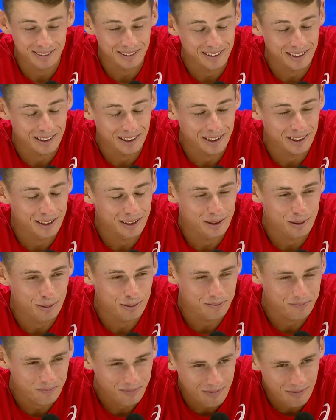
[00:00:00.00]
You know, it's
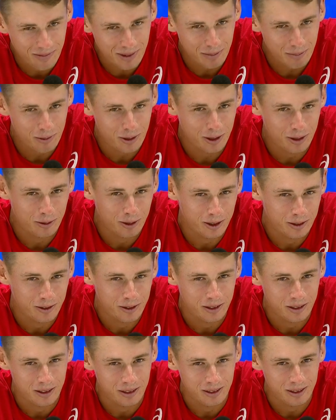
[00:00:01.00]
probably one of
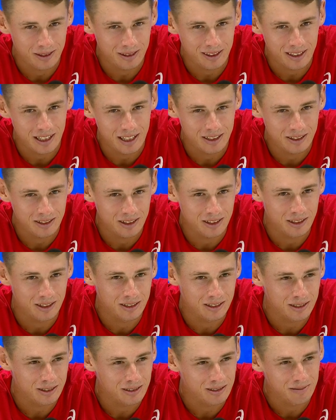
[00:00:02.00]
the
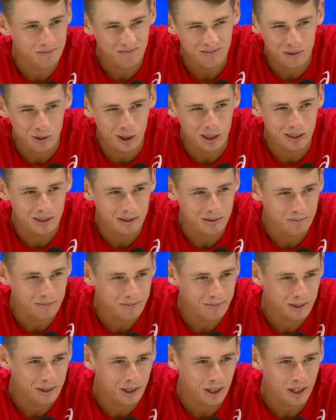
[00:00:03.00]
easiest ones.
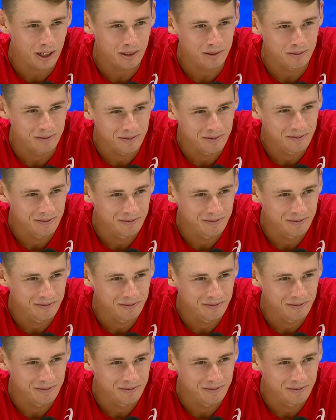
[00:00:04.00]
Goat.